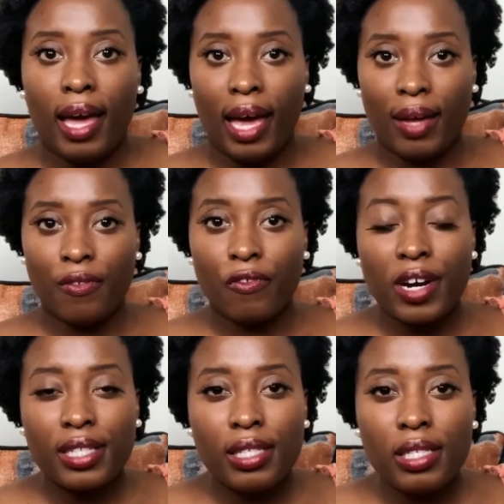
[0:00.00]
And
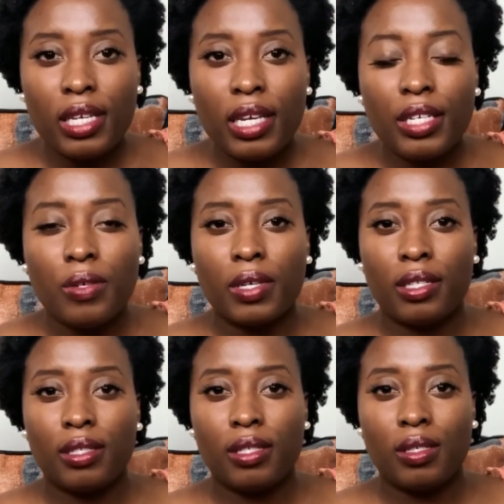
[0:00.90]
Francine, you
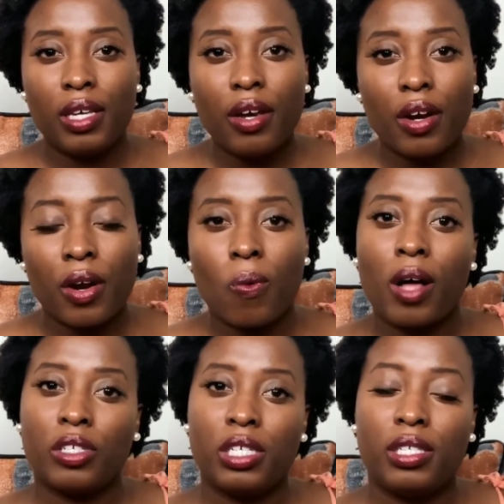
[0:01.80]
can see her
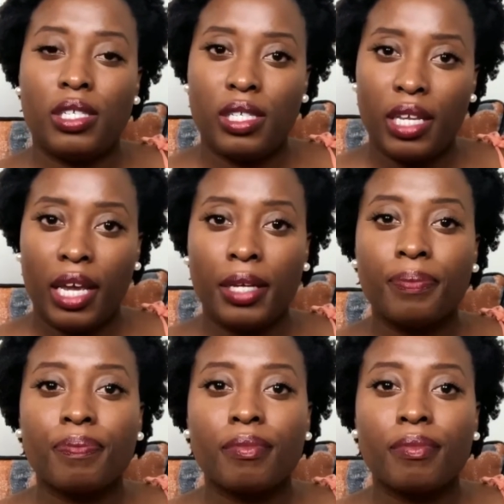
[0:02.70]
while she's sitting